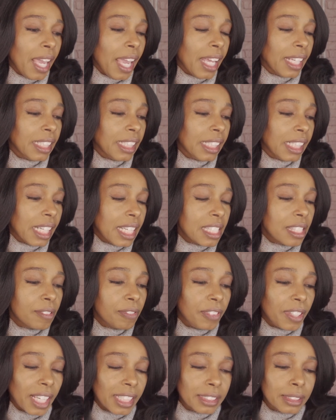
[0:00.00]
and it is
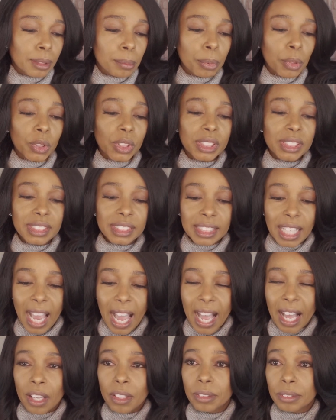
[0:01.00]
flexible to
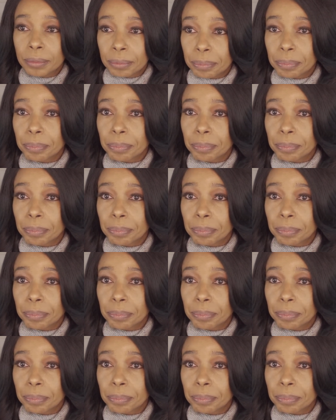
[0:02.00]
style.